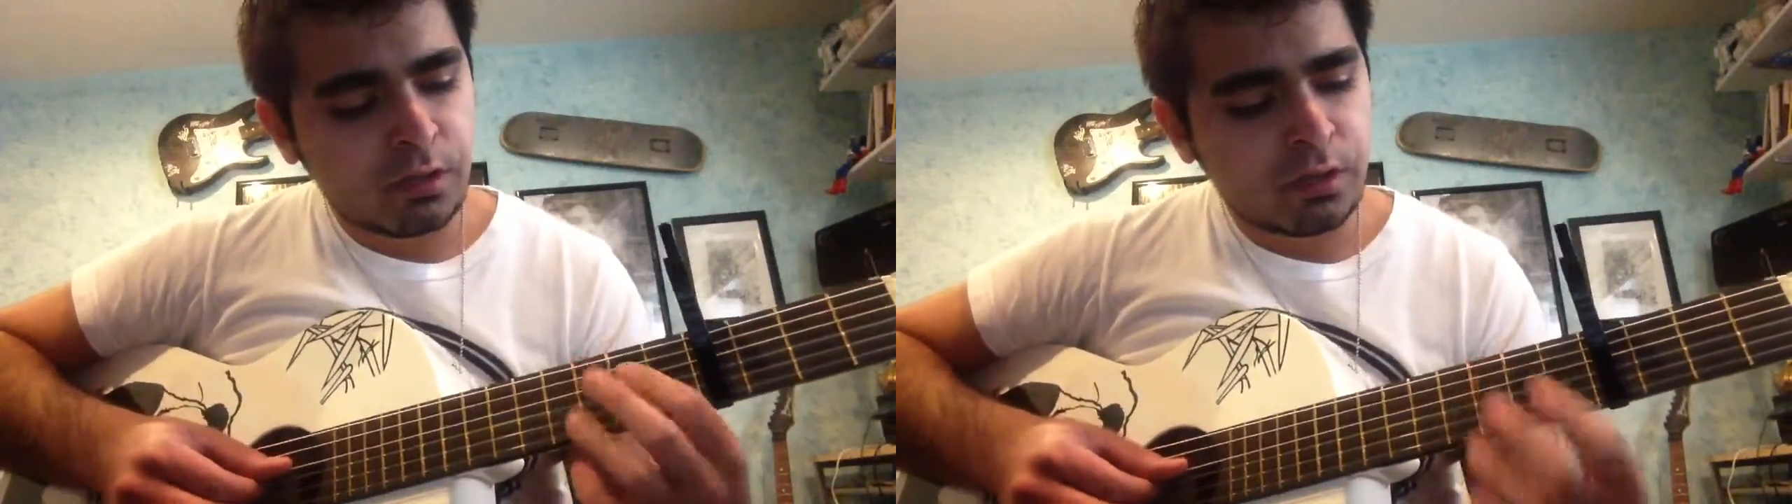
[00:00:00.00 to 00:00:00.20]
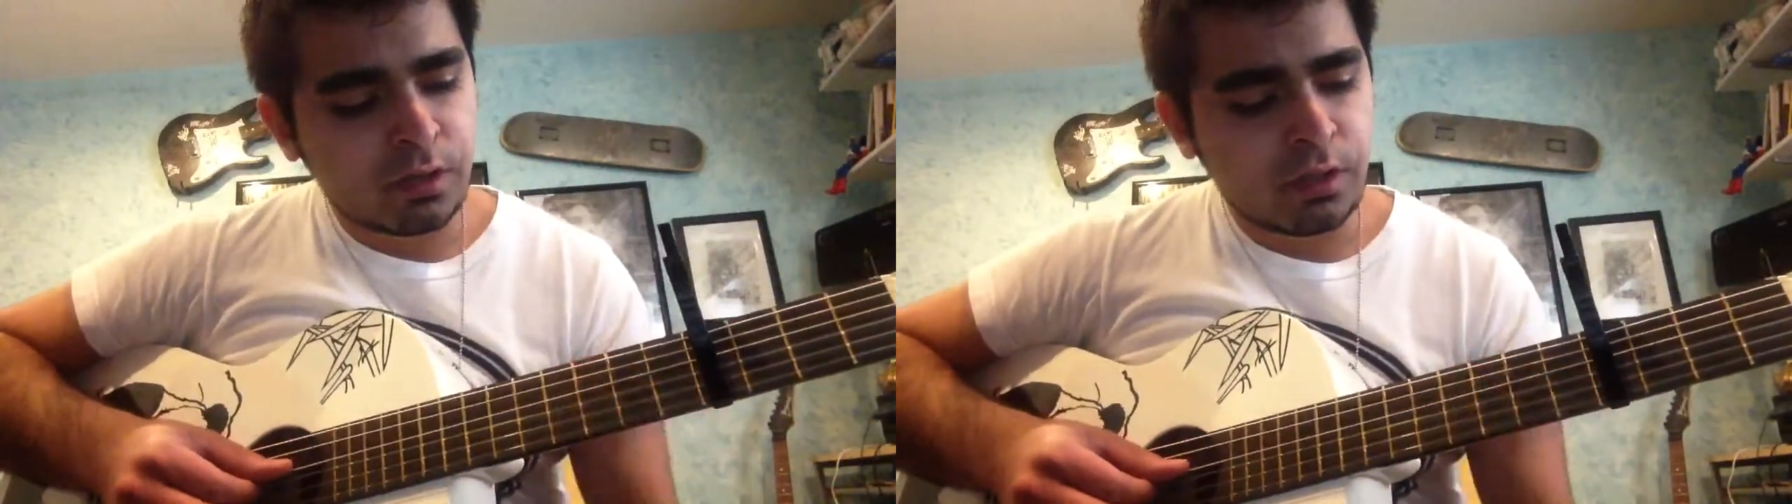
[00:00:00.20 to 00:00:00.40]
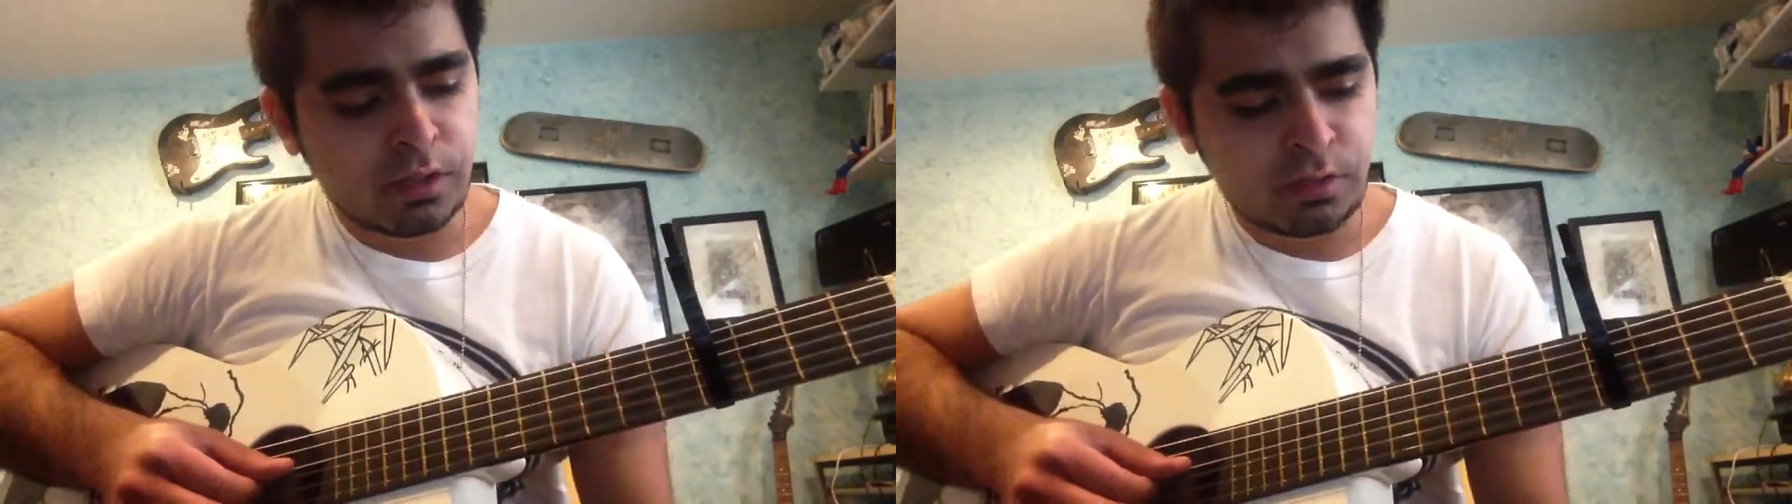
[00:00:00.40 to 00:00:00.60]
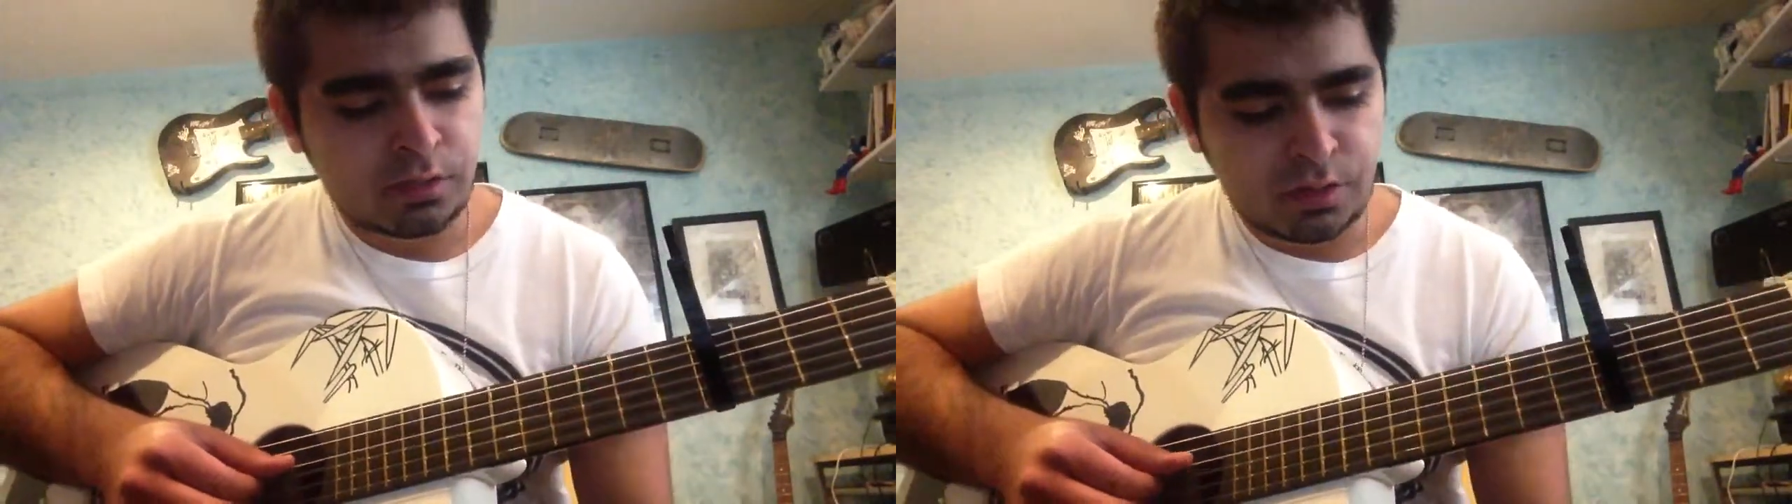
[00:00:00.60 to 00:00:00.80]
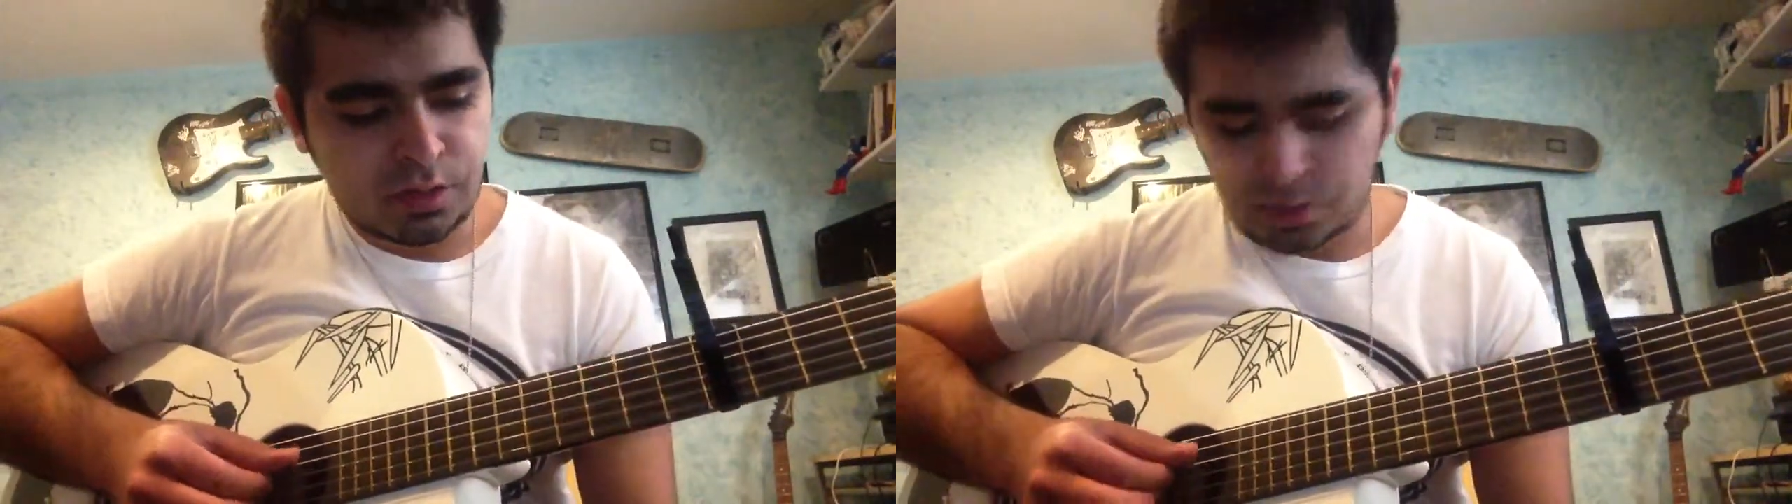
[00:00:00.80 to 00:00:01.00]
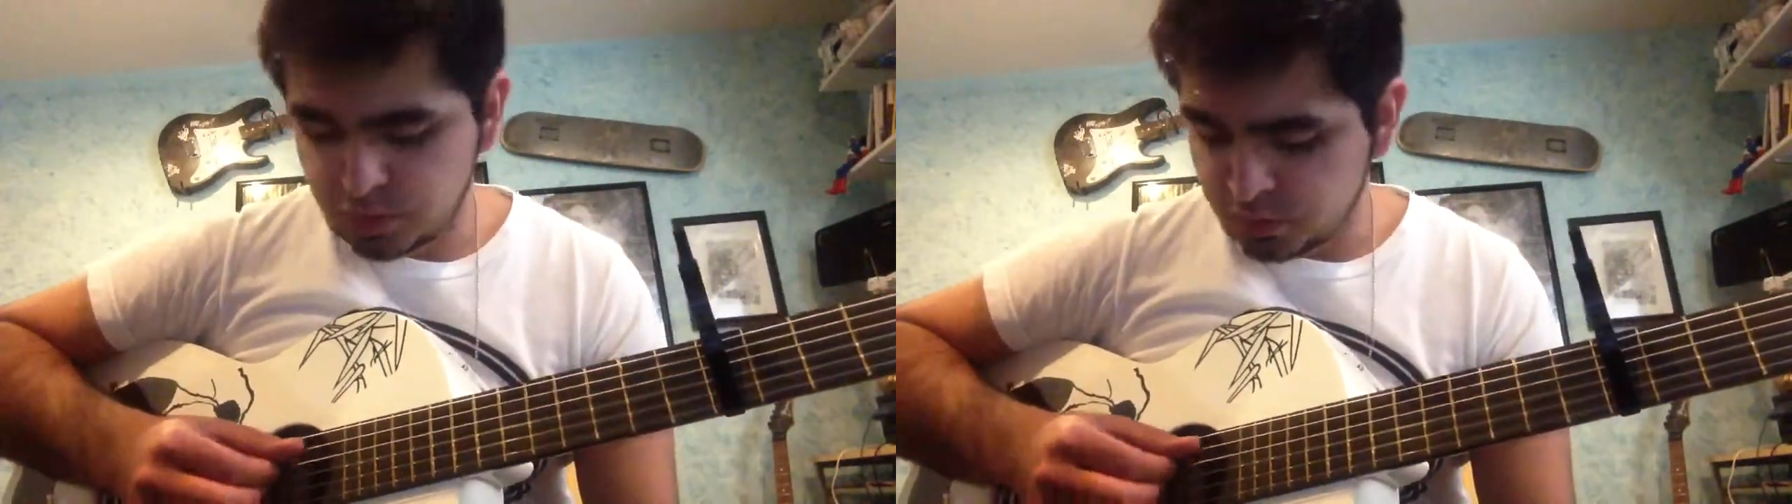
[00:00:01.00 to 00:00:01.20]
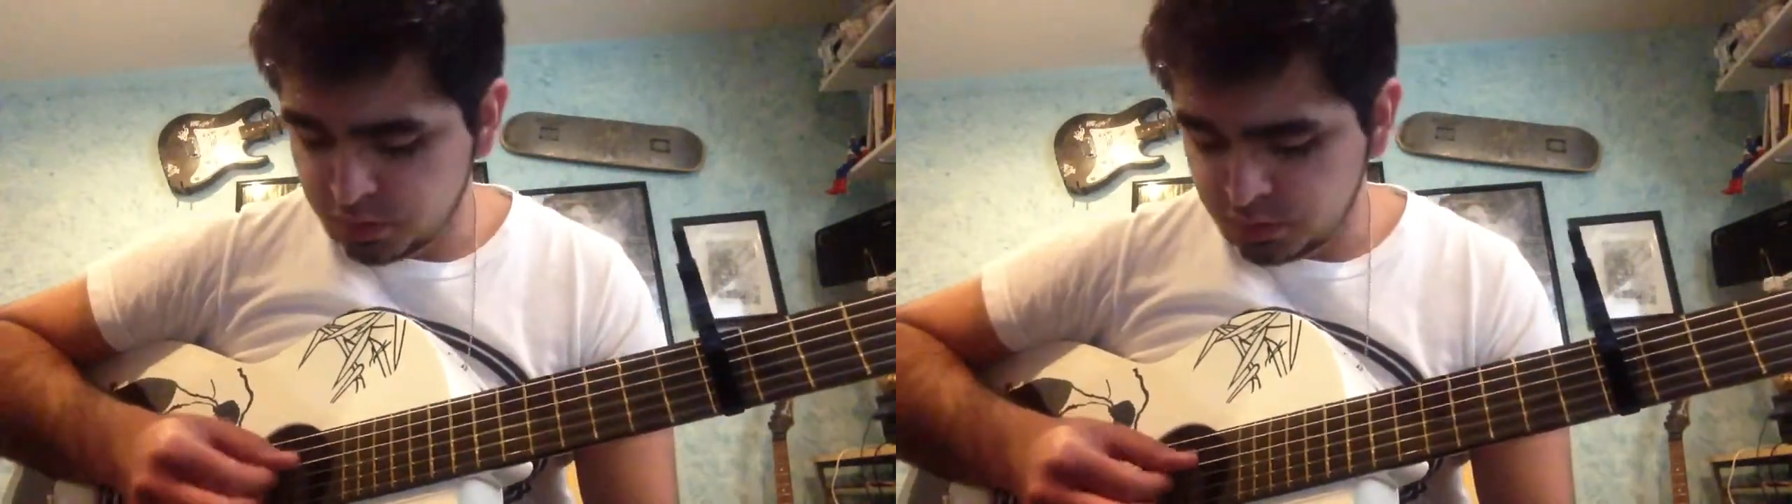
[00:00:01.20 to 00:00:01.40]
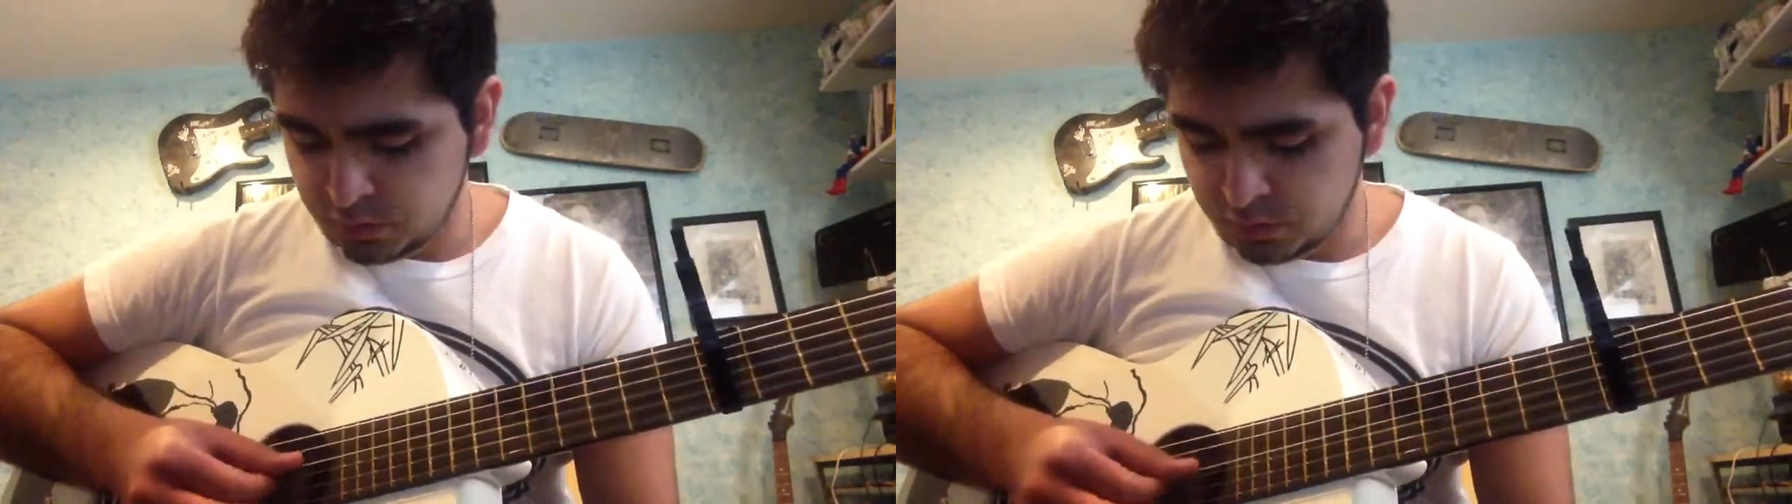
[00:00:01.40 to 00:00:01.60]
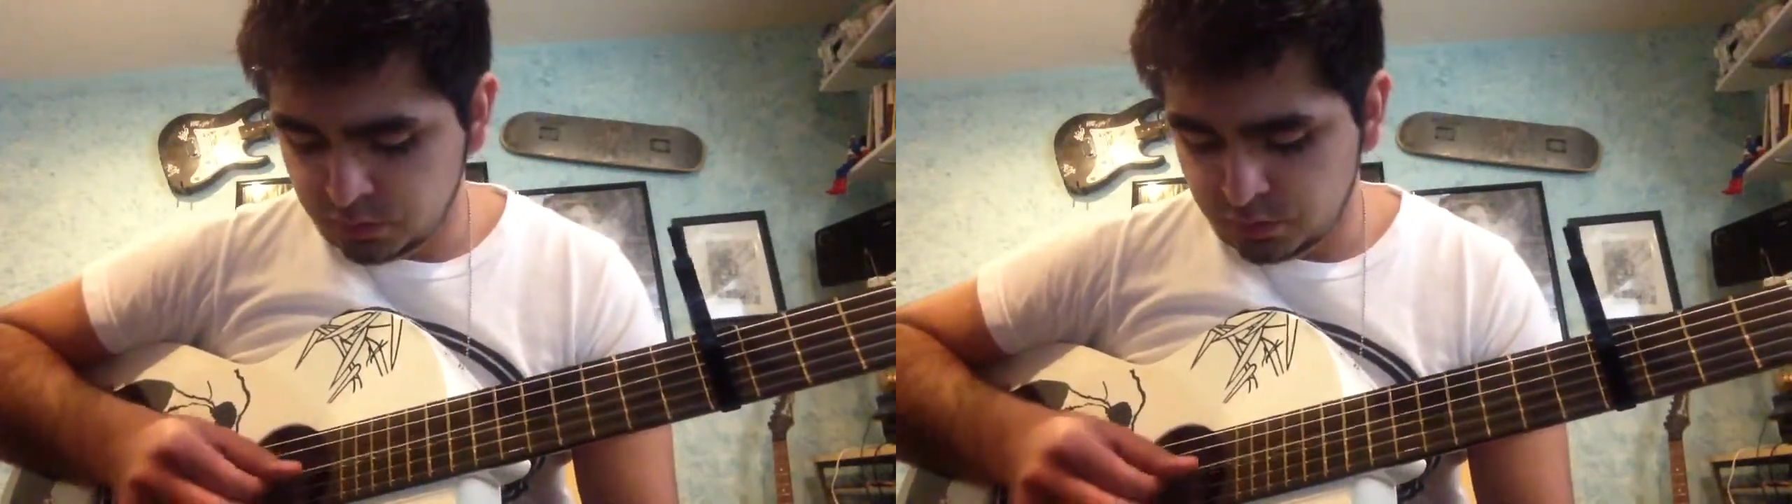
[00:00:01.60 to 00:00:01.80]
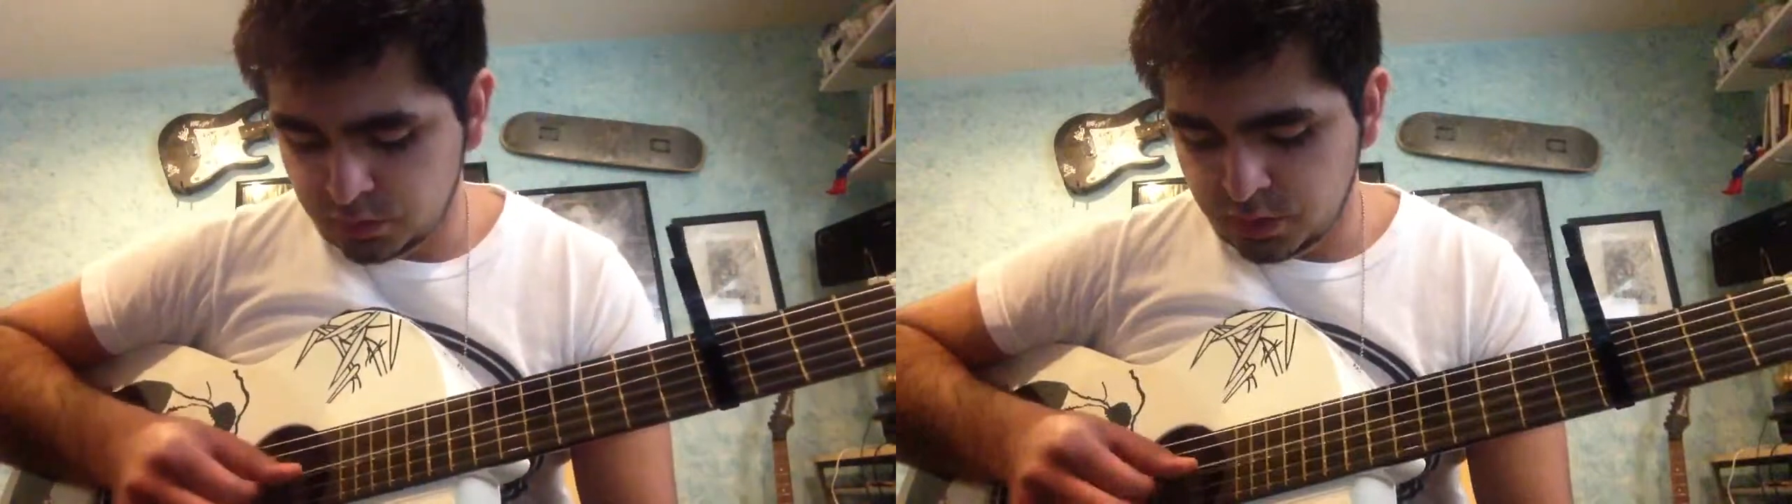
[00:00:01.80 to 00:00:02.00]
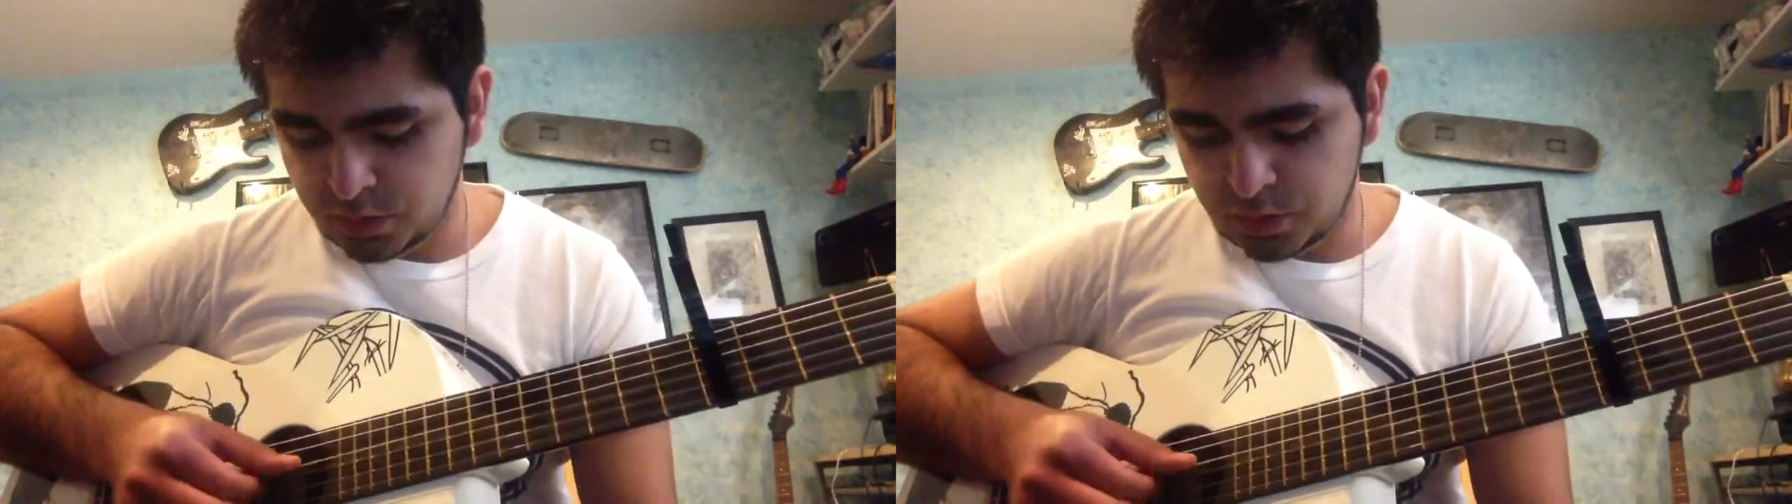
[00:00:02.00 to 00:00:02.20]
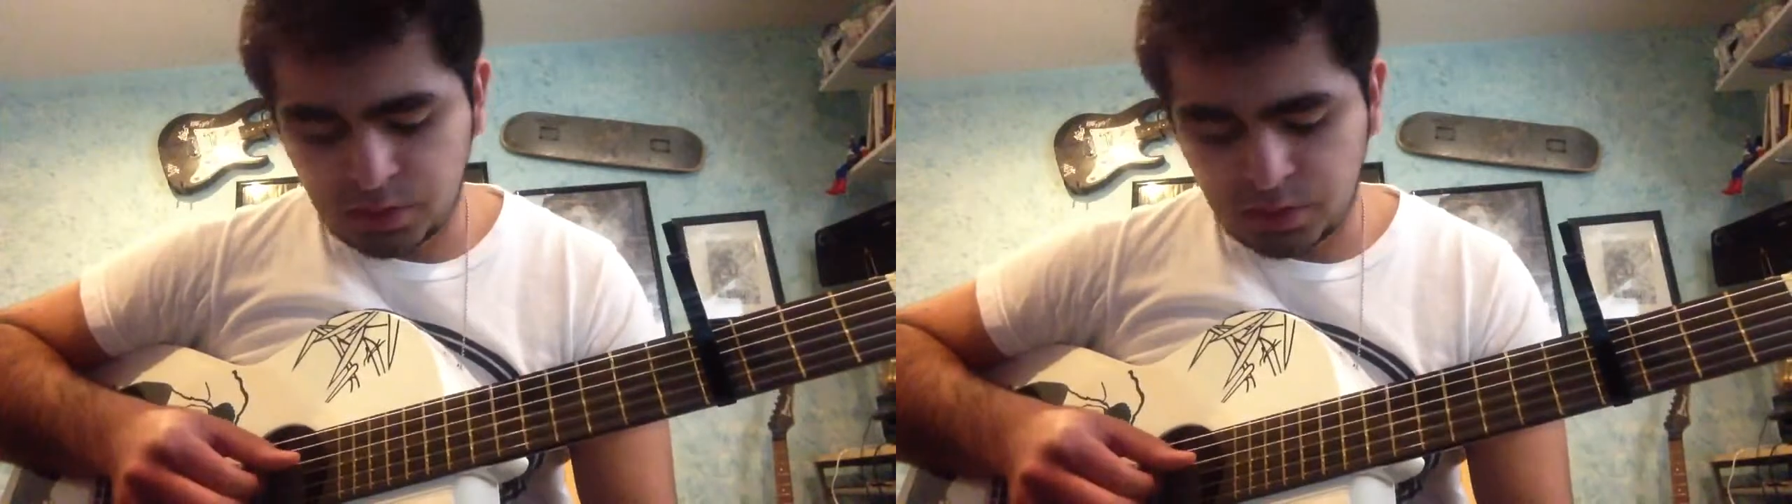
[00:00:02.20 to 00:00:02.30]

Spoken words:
the D string, the G